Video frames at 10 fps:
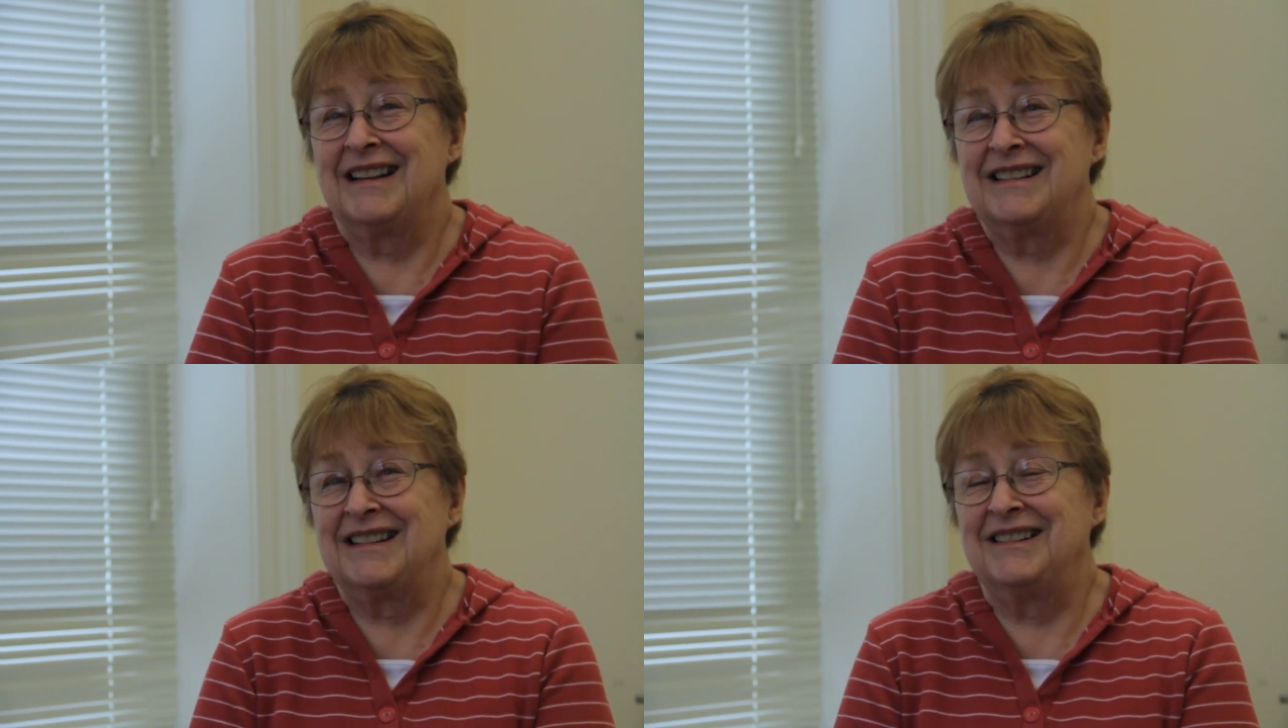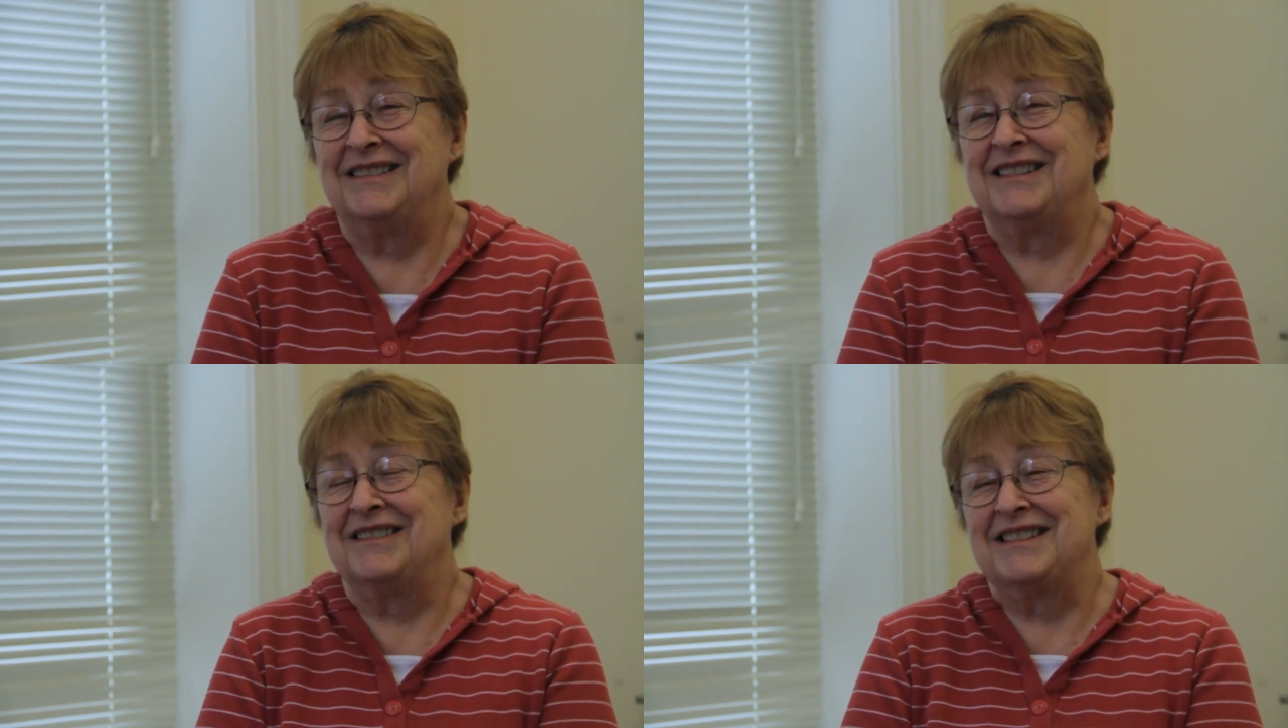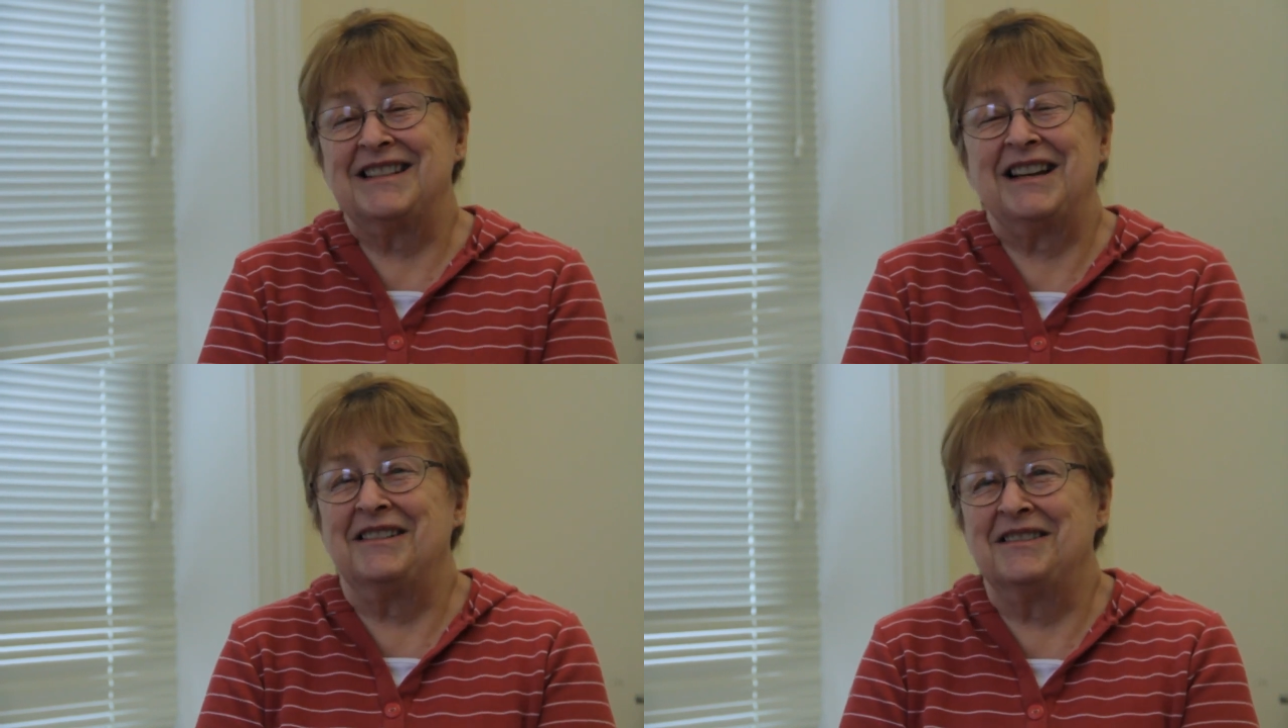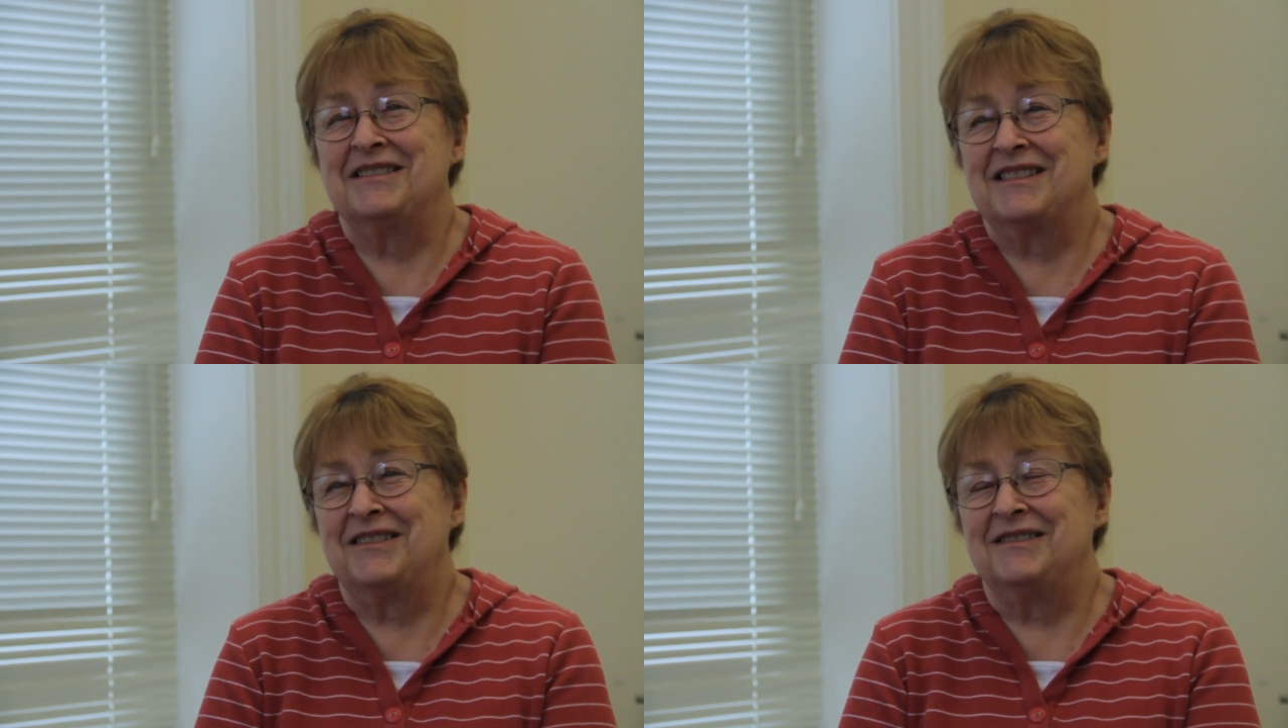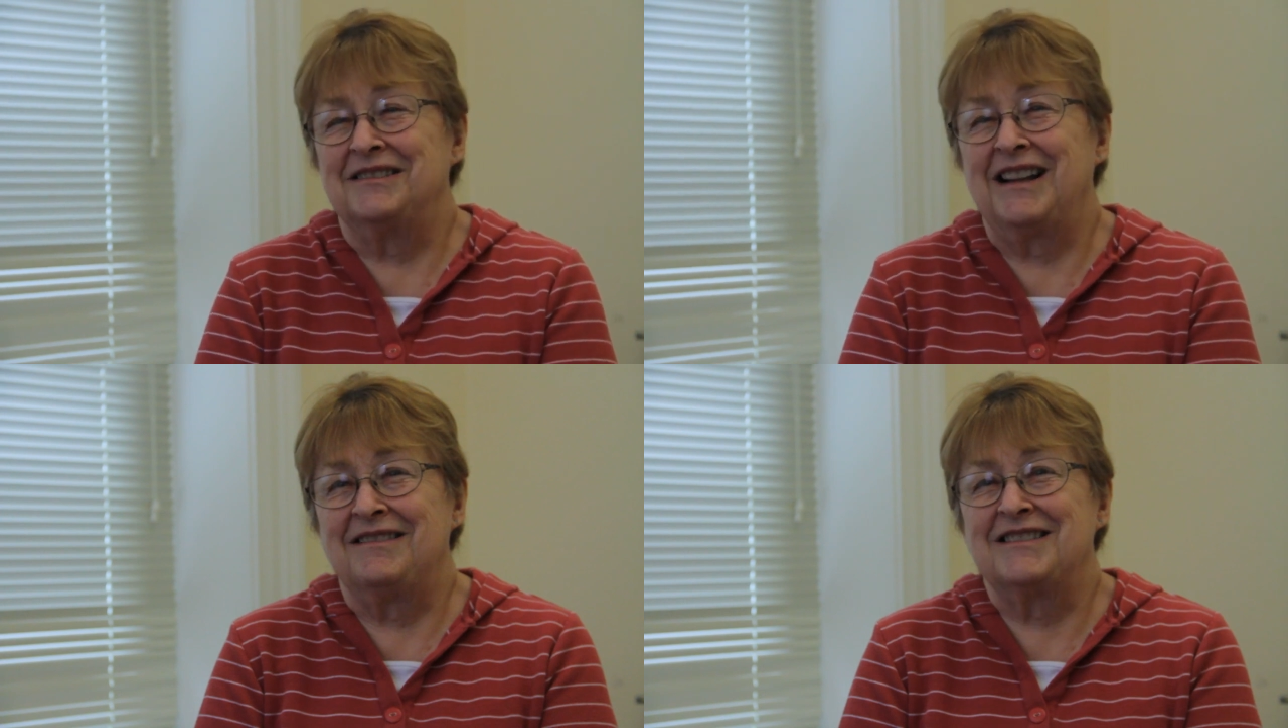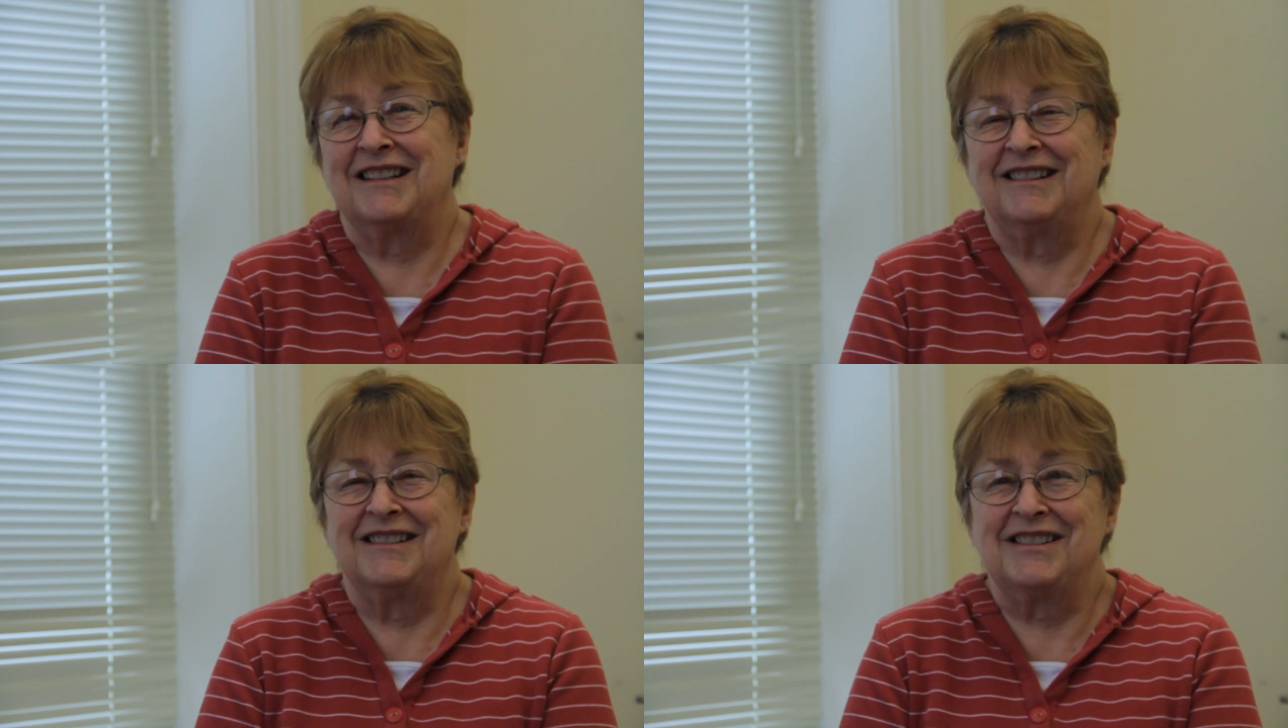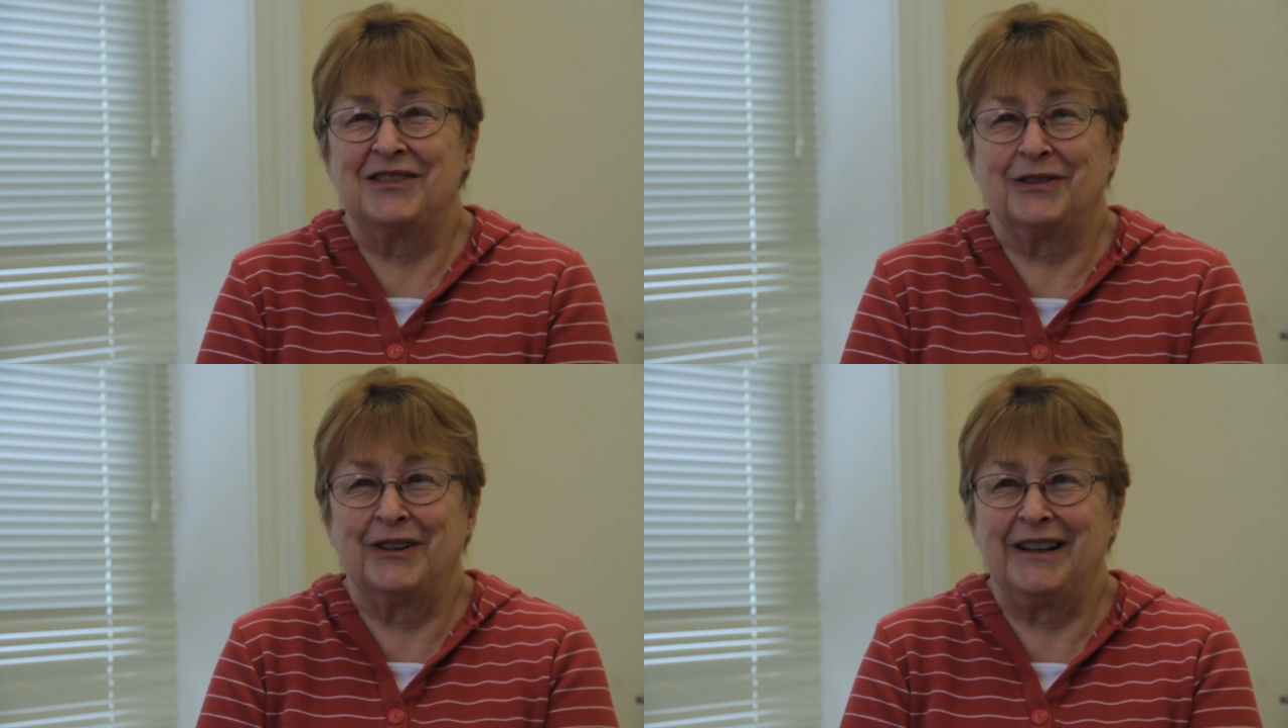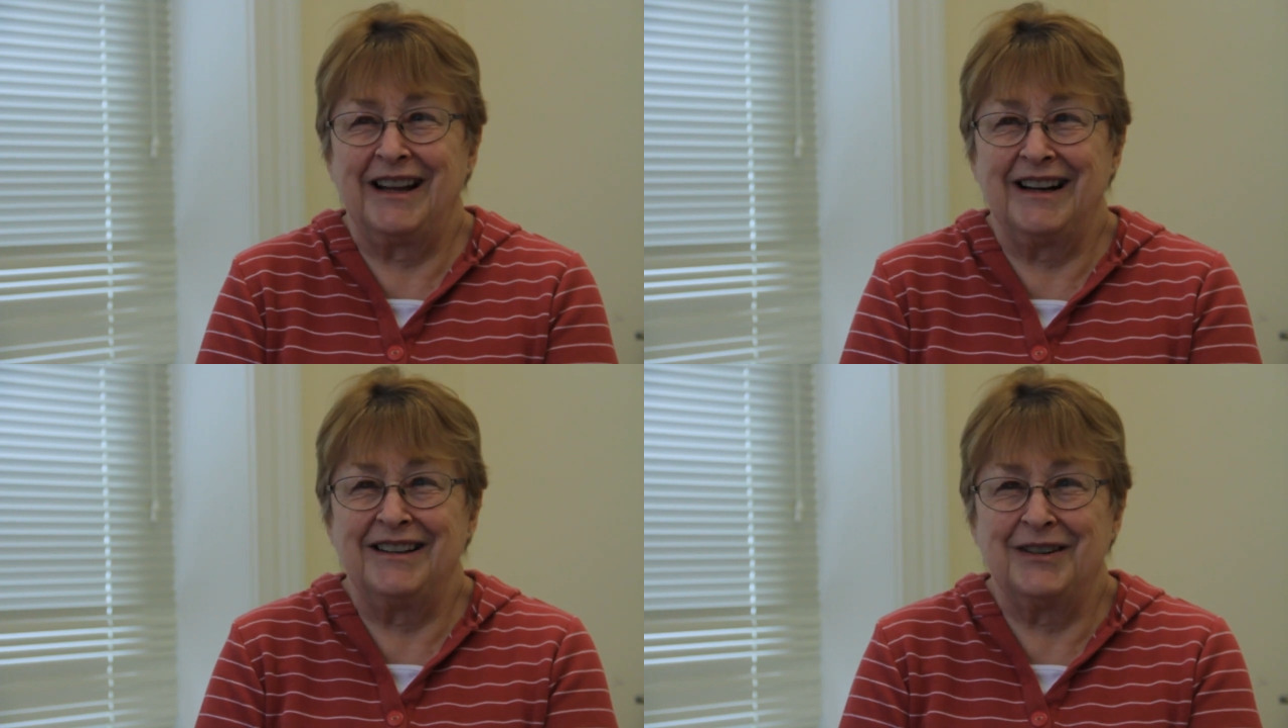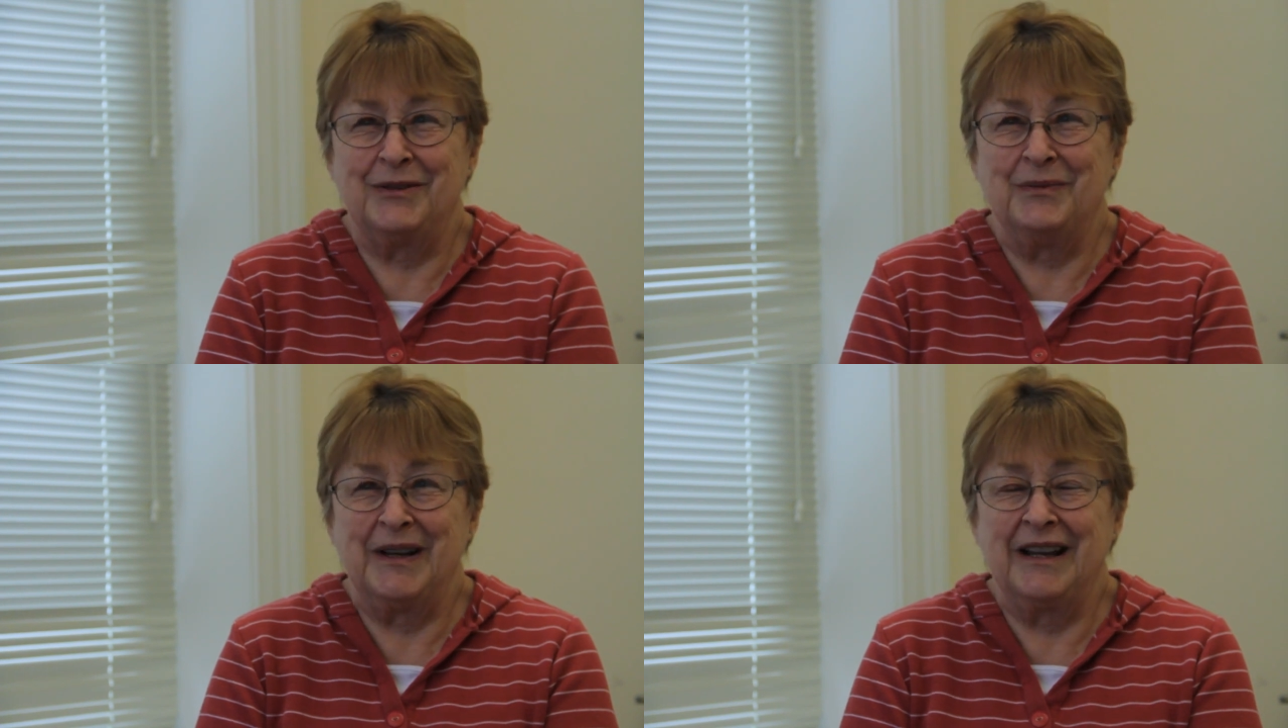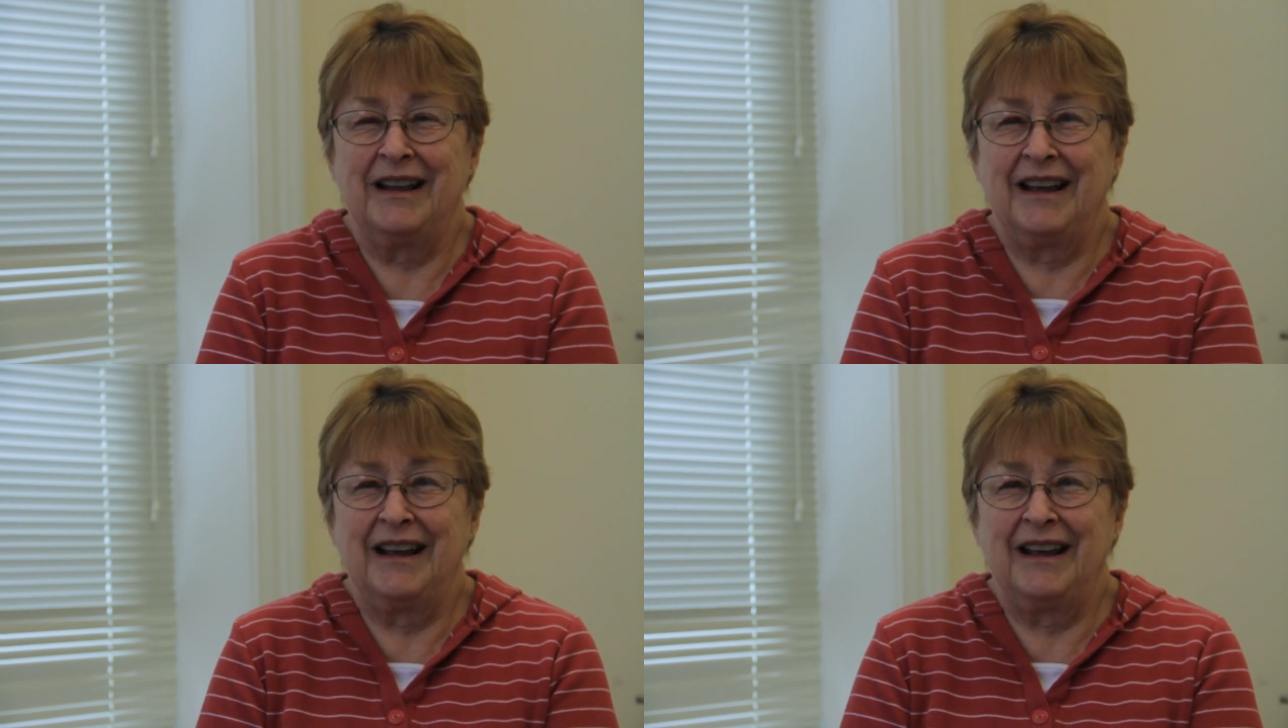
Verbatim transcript: So that was cool. That was a good story that he told me.